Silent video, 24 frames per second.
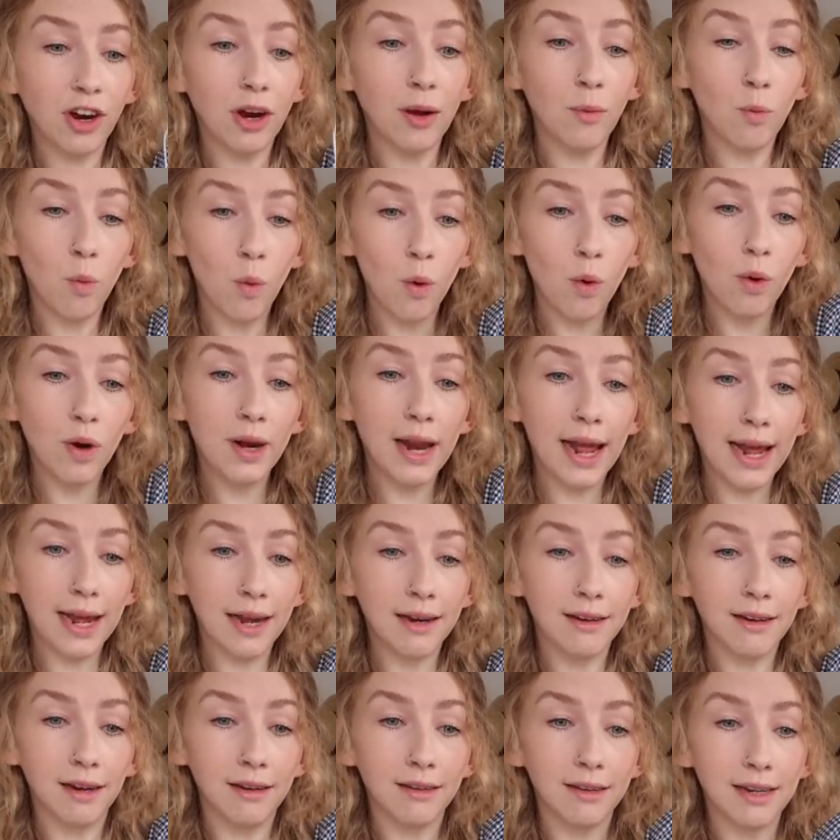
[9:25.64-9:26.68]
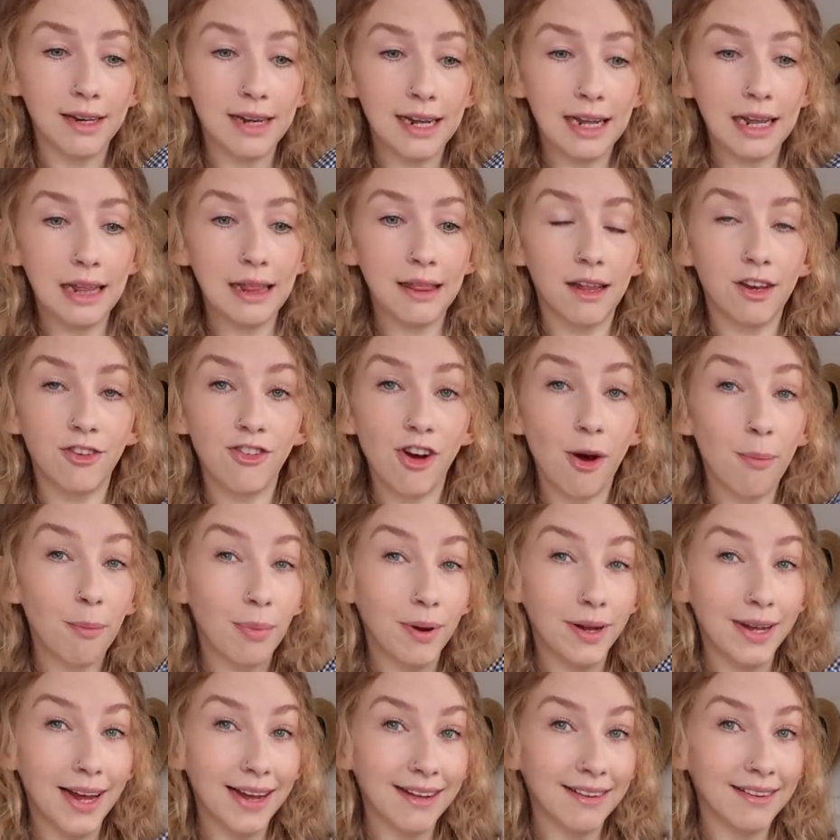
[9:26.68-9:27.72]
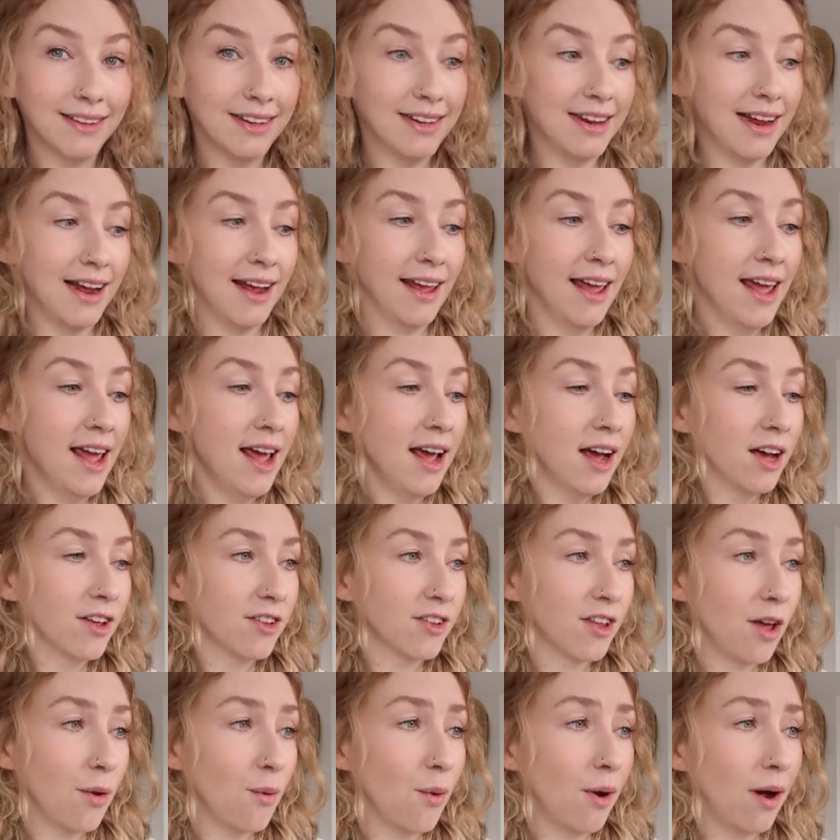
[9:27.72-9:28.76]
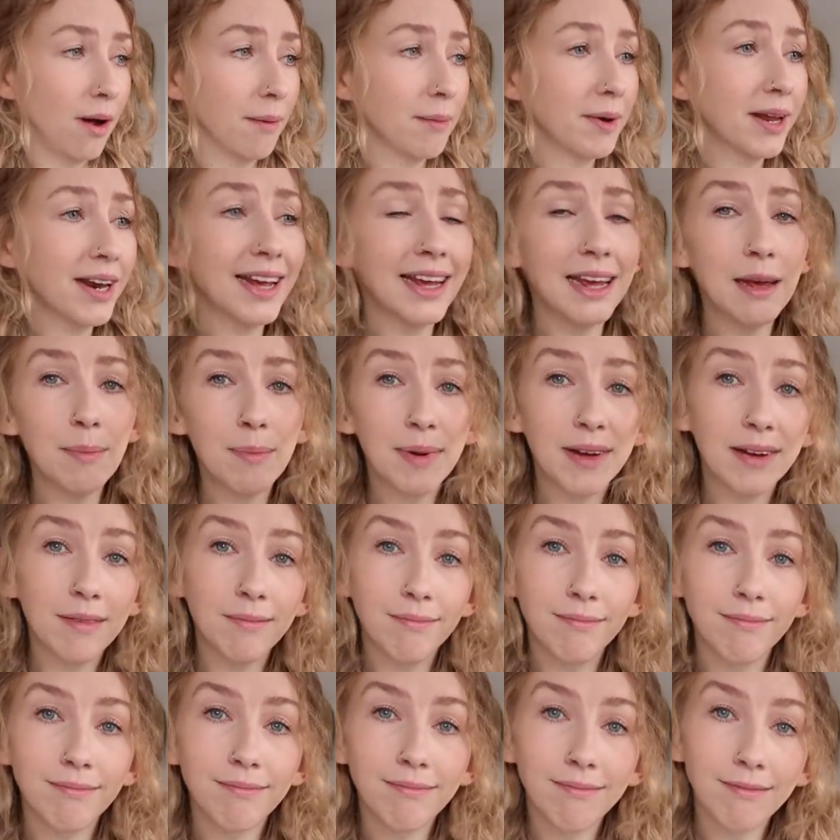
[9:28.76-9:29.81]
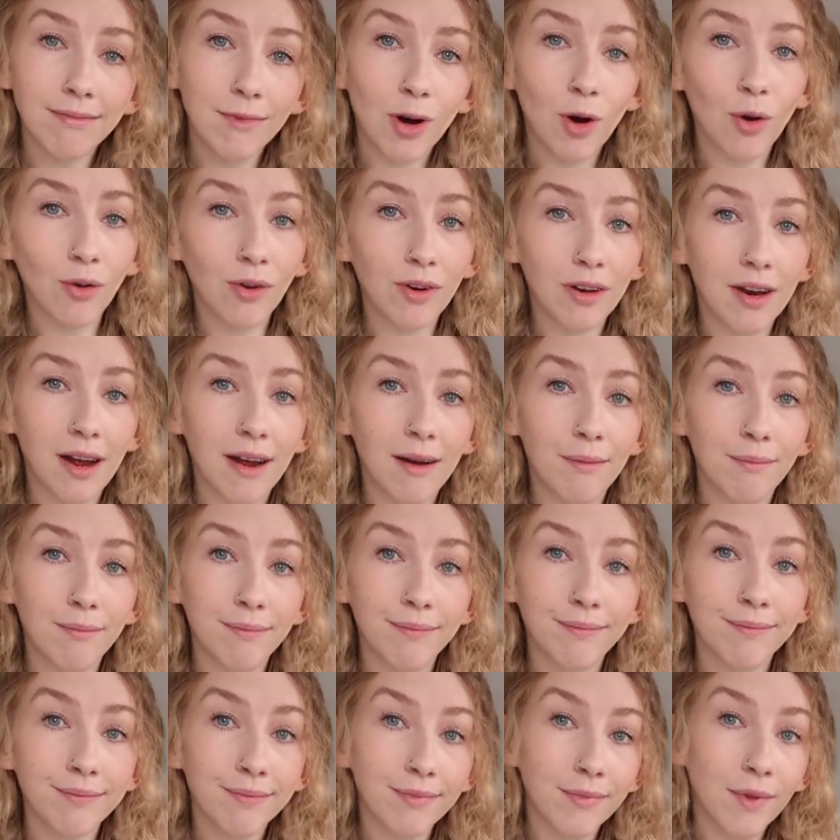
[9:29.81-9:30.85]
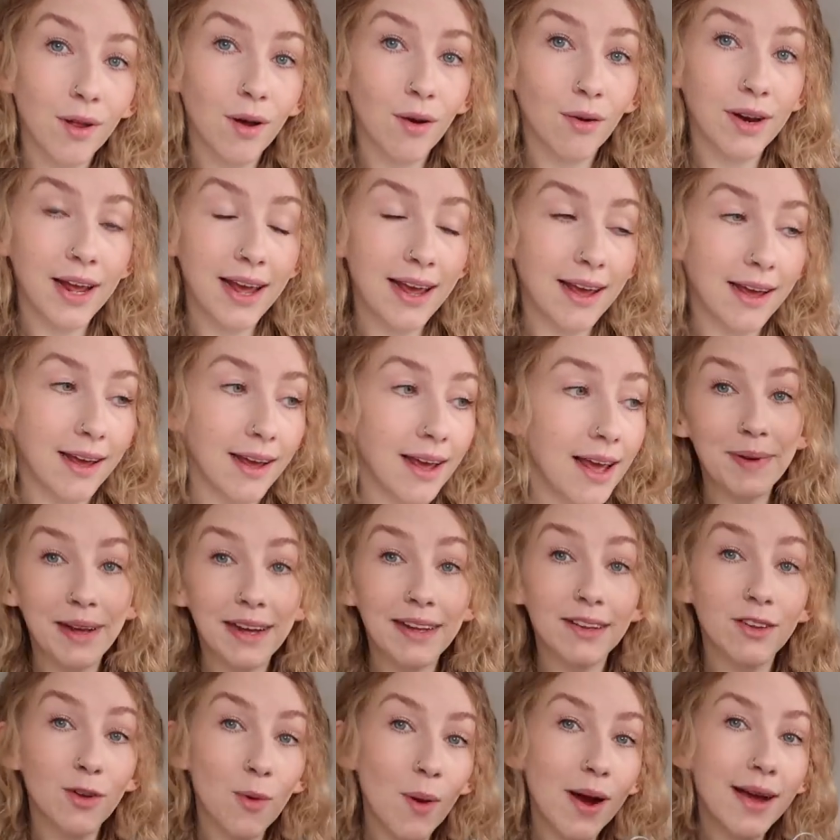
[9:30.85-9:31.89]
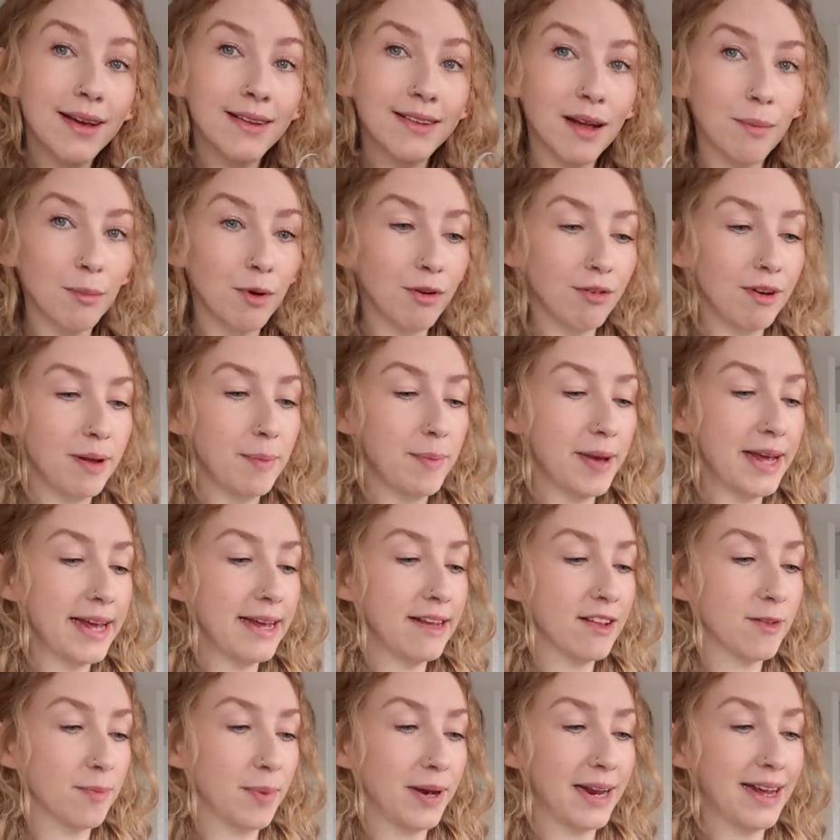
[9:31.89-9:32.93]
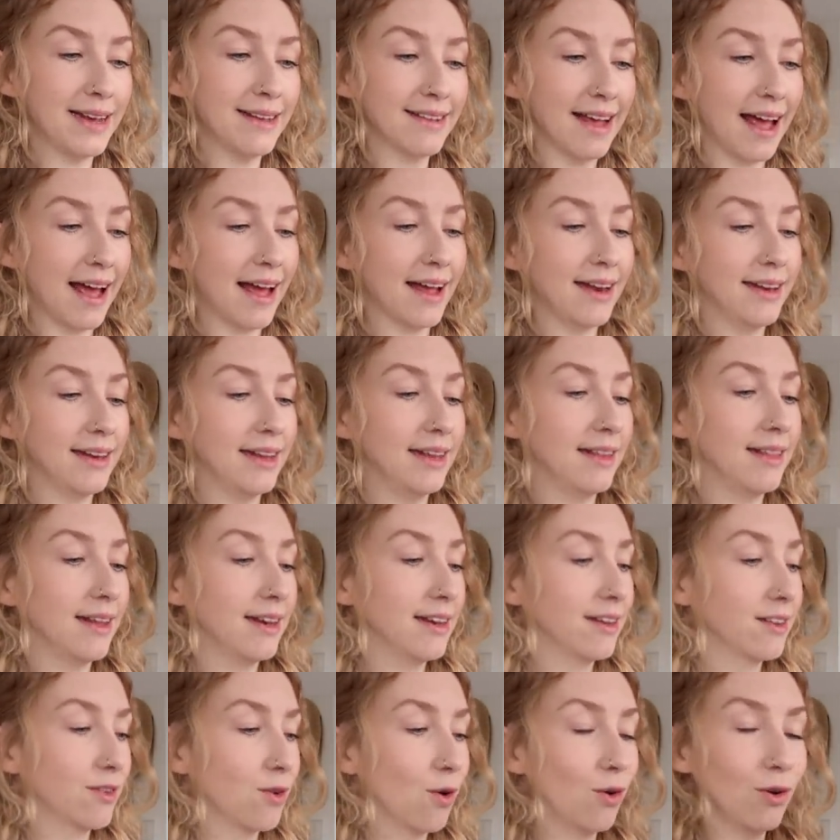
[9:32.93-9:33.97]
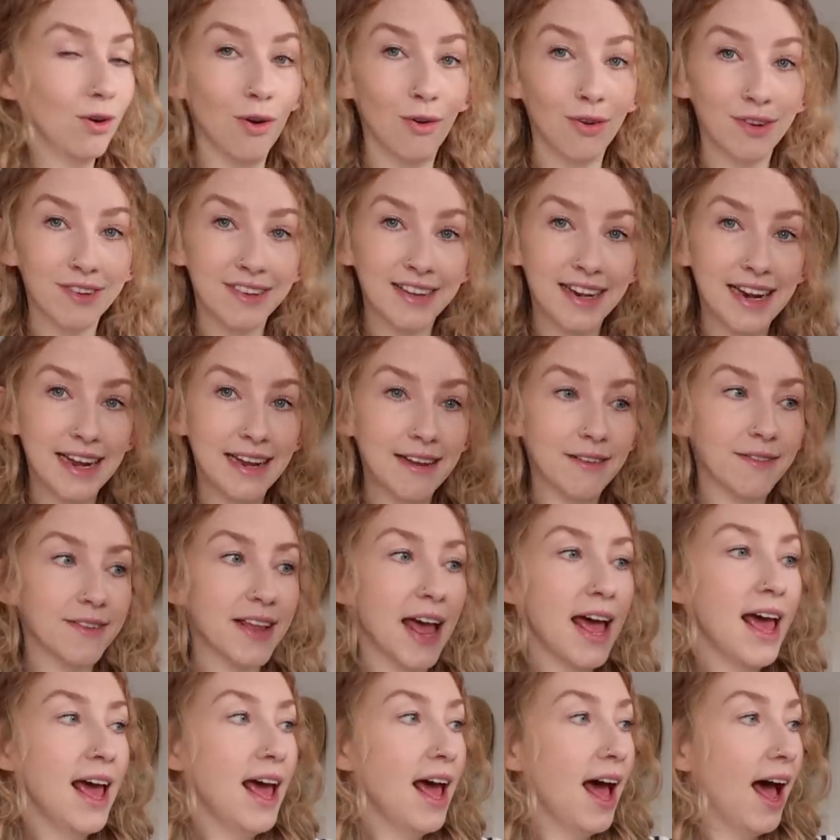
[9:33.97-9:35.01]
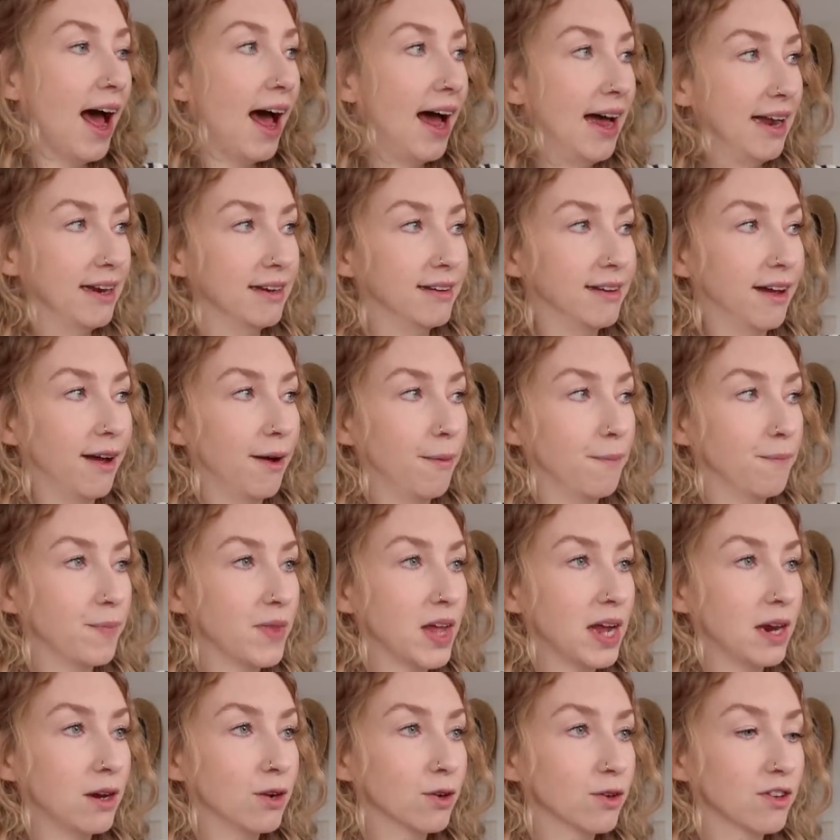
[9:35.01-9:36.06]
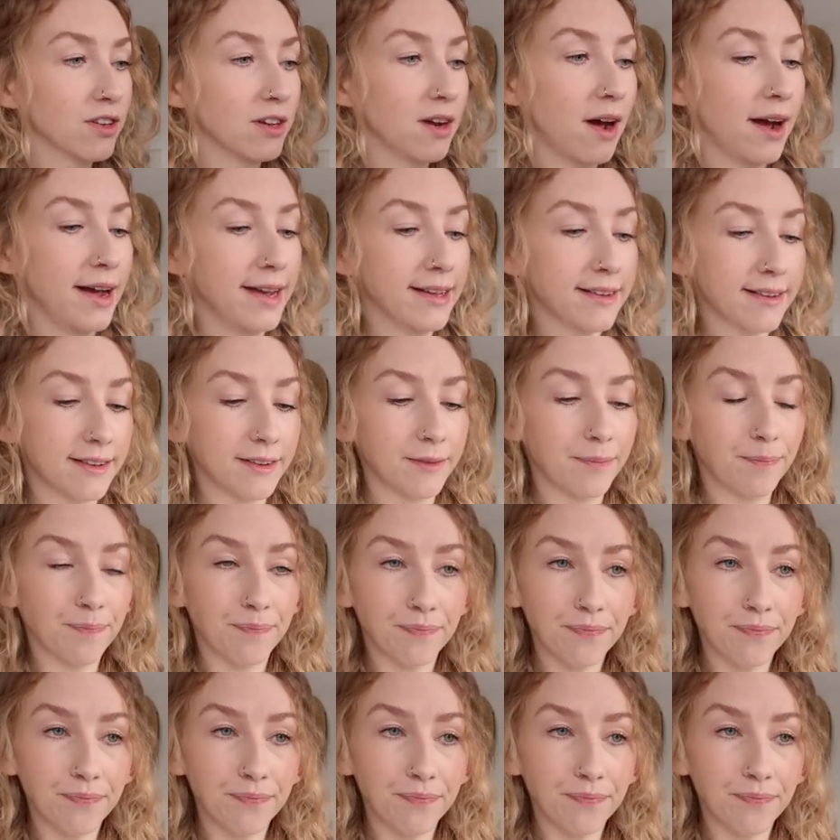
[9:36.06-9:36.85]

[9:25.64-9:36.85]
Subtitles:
I wore layered underneath a jumper yesterday. So I'm going to keep it on here. It's quite a summery piece, but it is handy that it's got long sleeves, and it looks nice